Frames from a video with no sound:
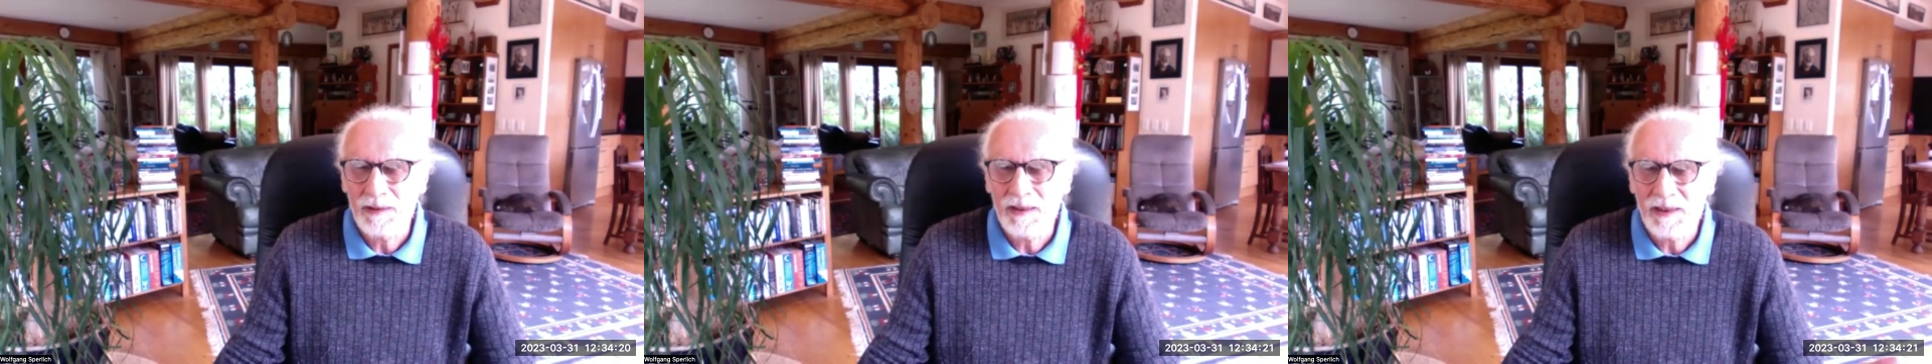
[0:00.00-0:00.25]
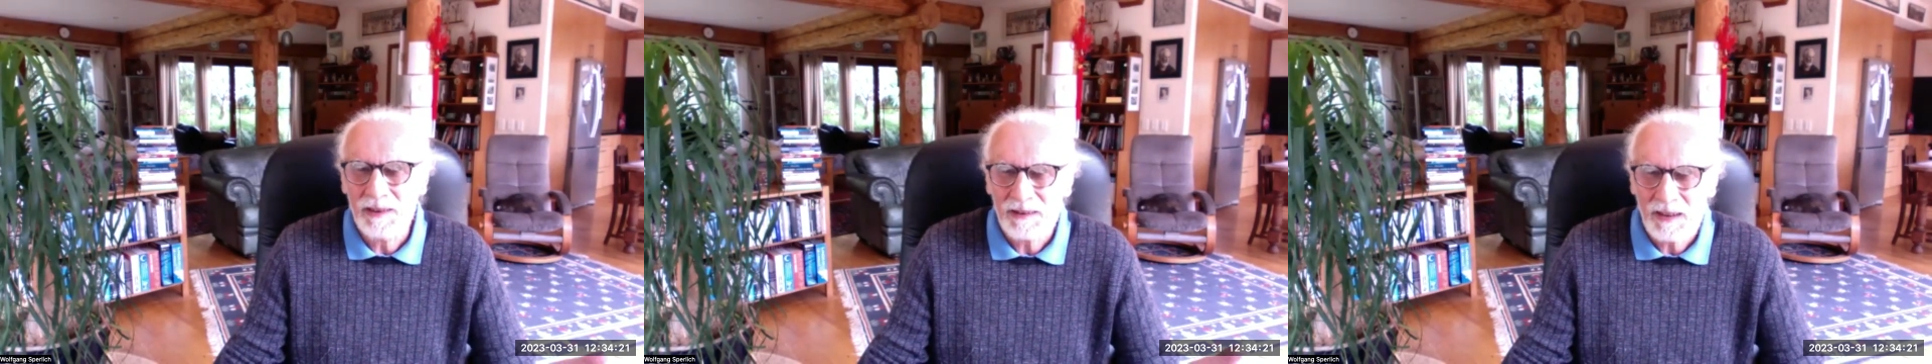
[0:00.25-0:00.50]

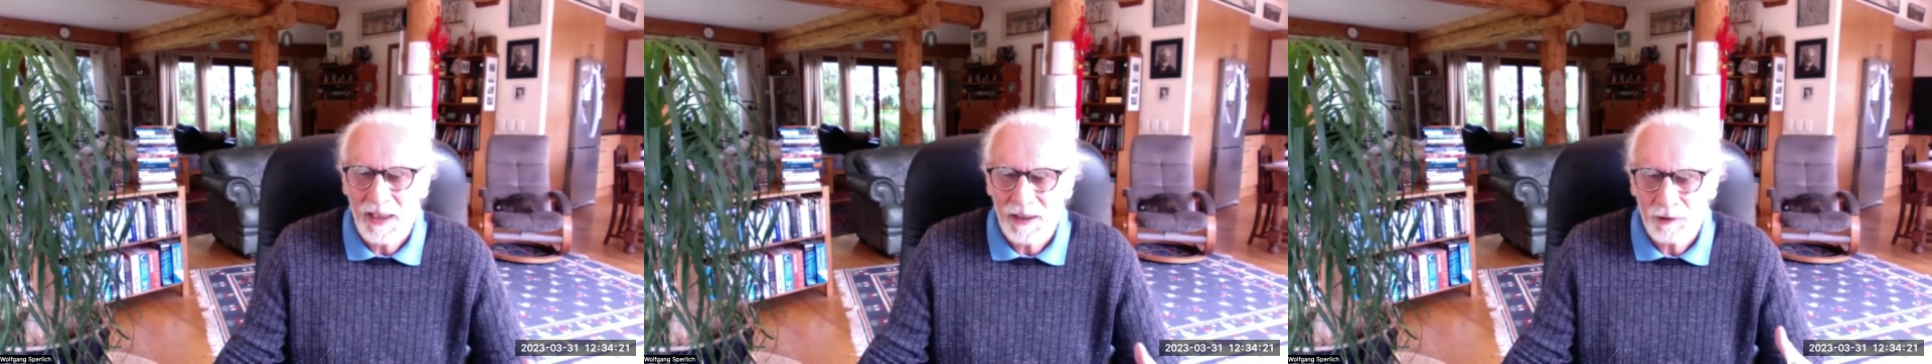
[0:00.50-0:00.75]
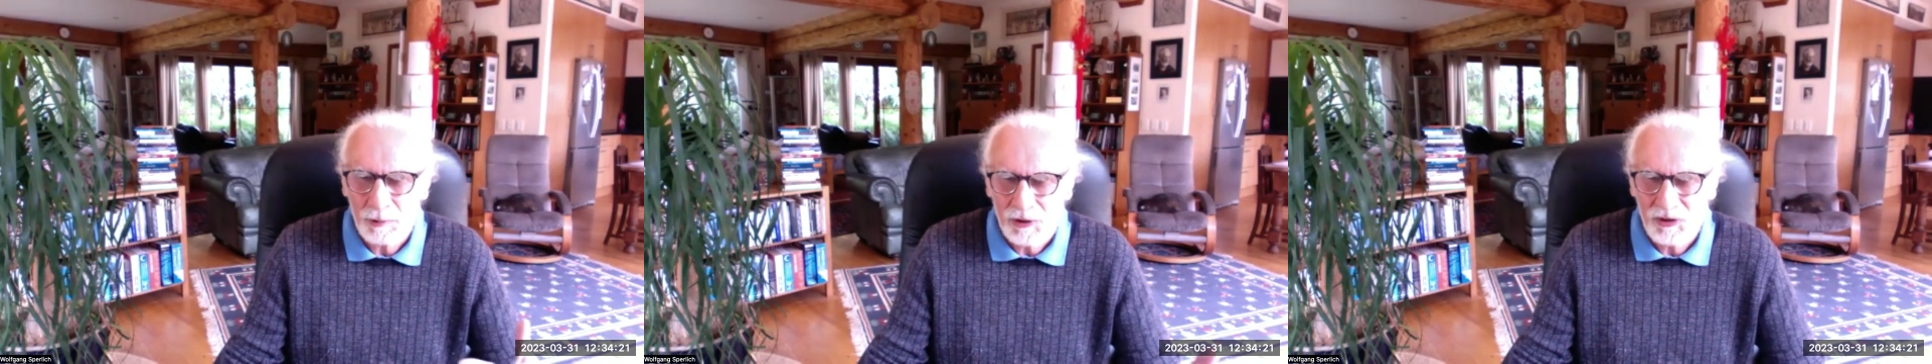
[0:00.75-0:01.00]
in
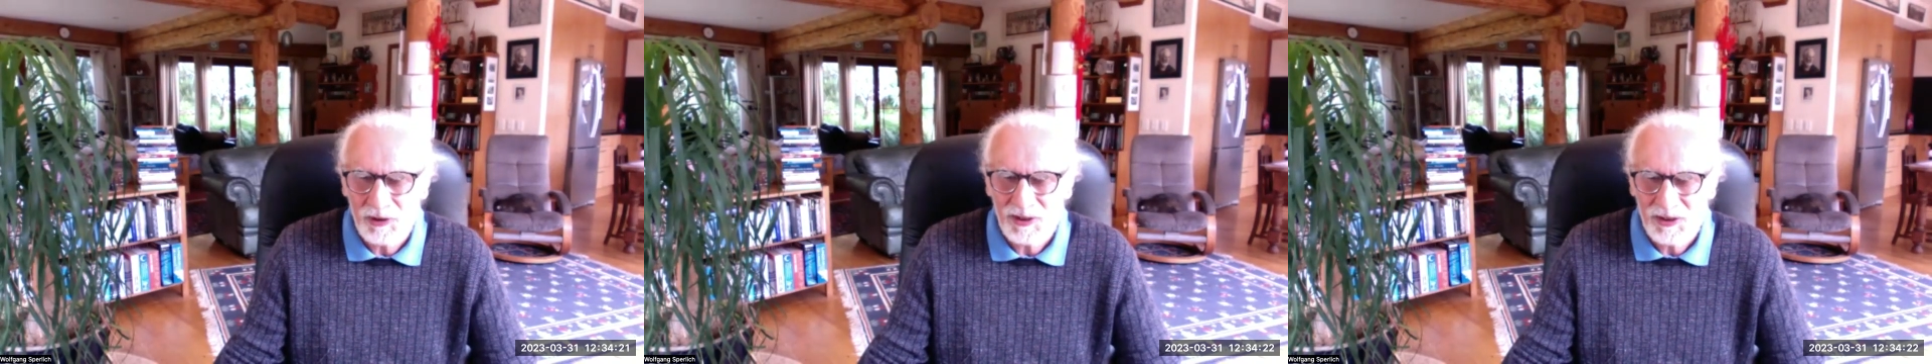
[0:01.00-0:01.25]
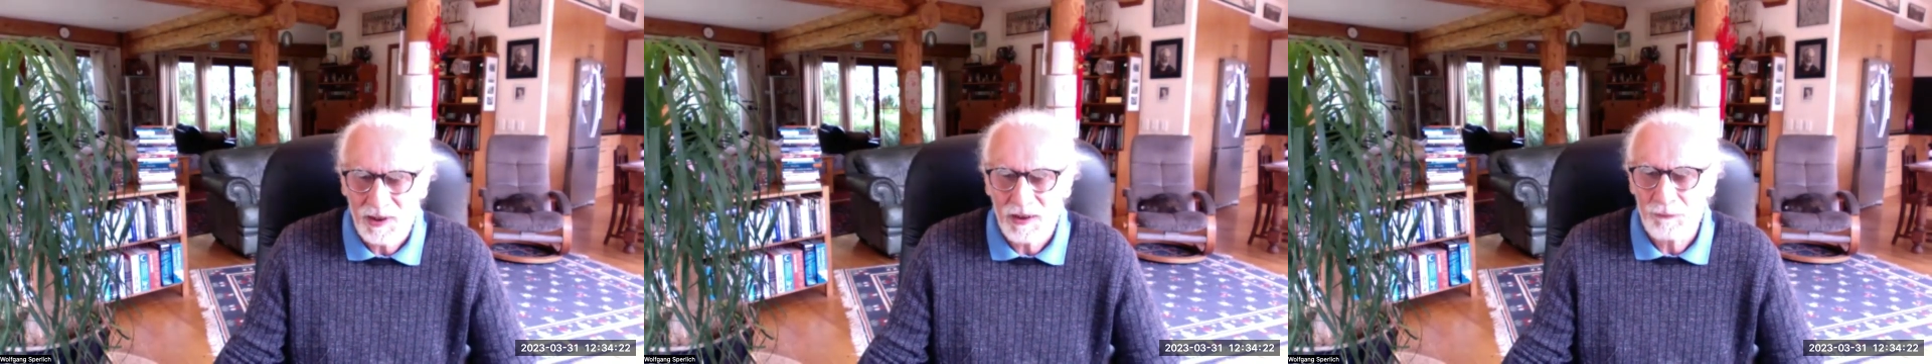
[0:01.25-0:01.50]
language
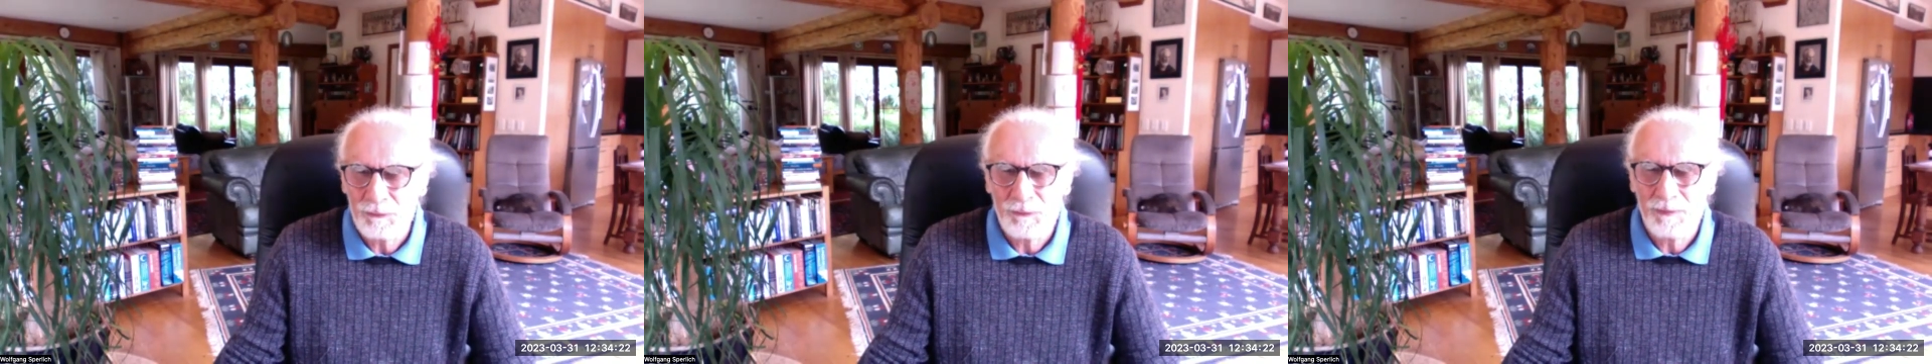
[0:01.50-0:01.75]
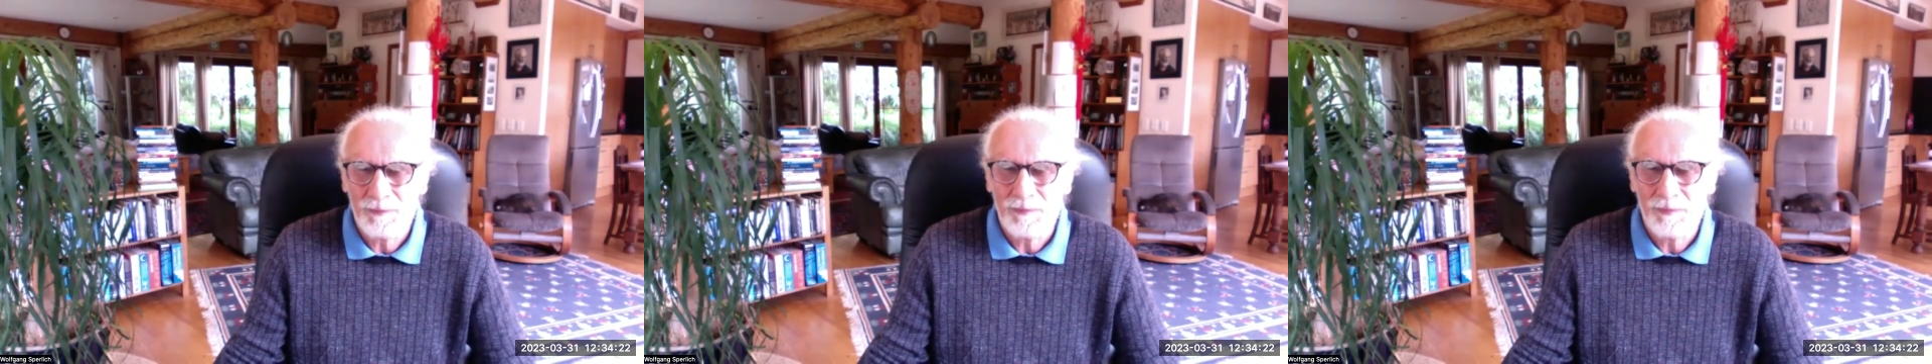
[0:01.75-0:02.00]
itself
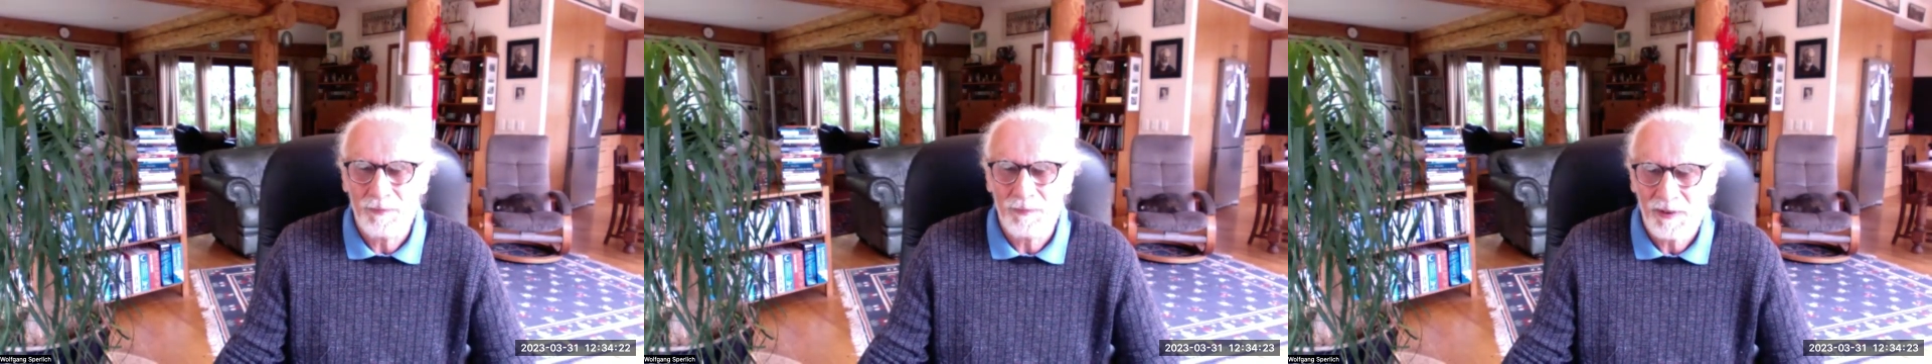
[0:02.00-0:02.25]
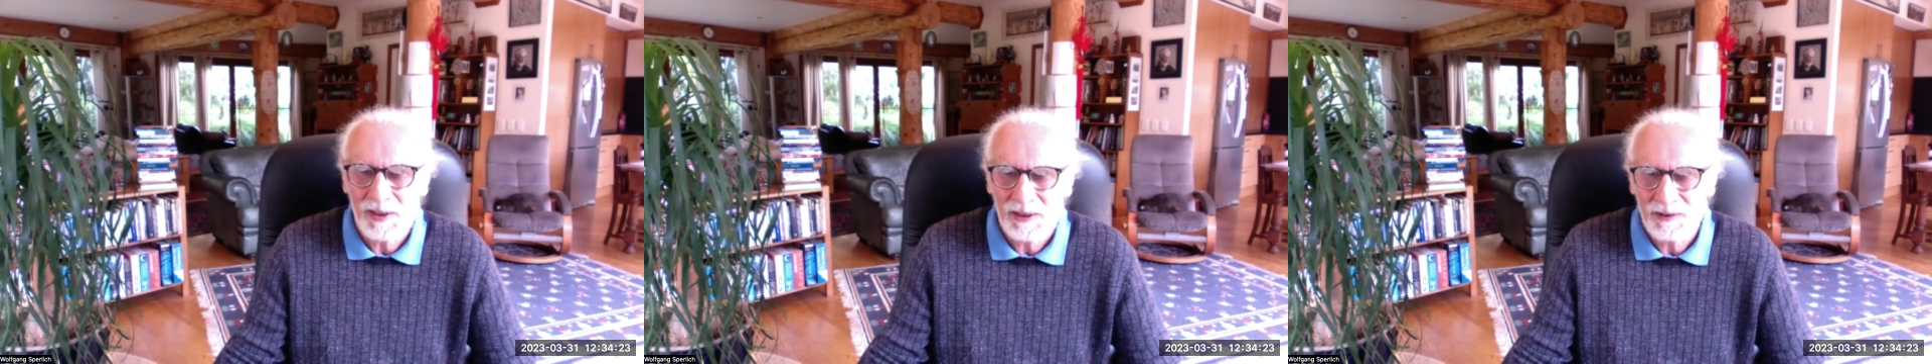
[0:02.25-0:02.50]

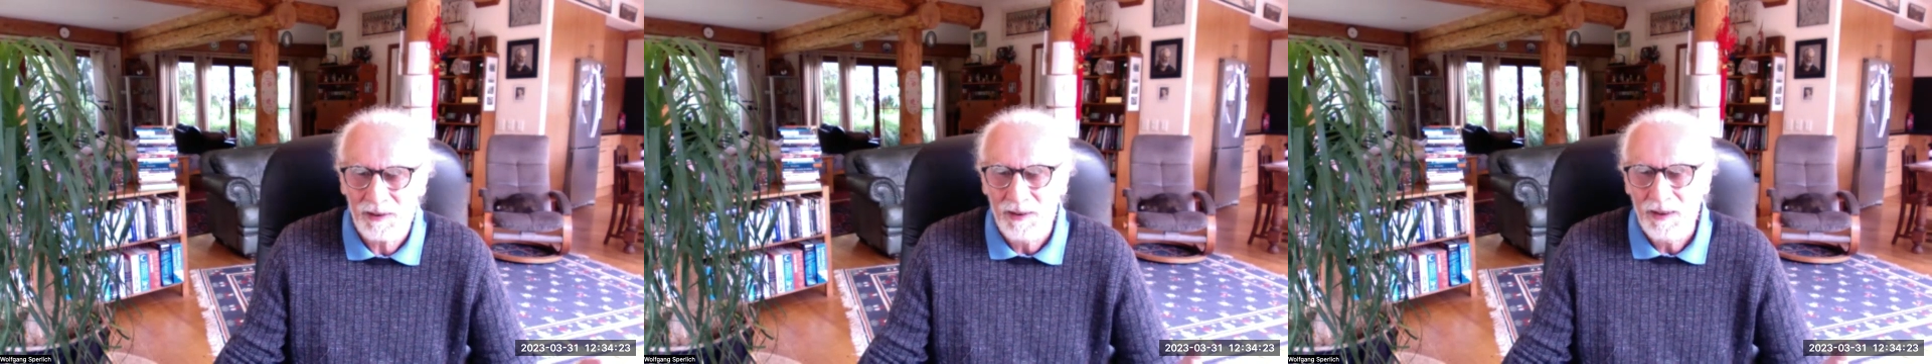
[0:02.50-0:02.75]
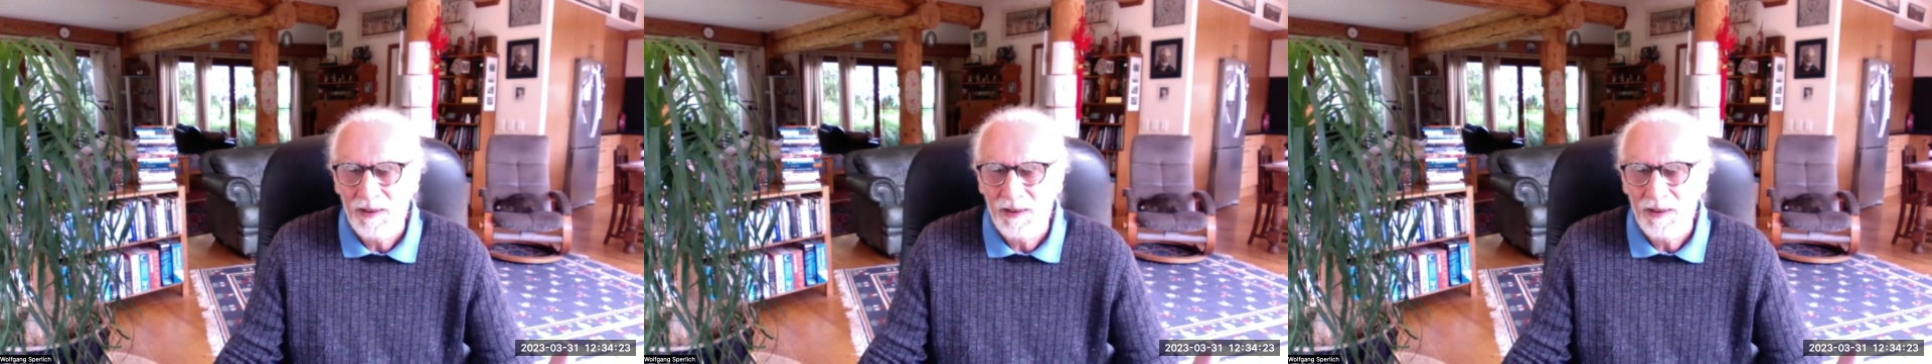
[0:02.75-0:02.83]
that